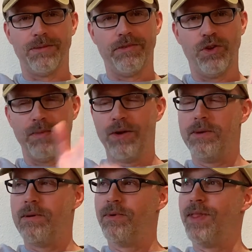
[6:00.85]
Some of you may
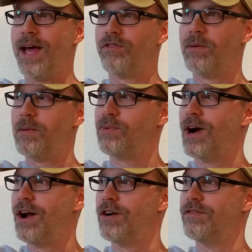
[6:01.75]
remember that from a
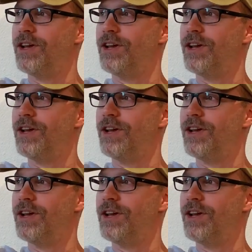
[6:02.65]
prior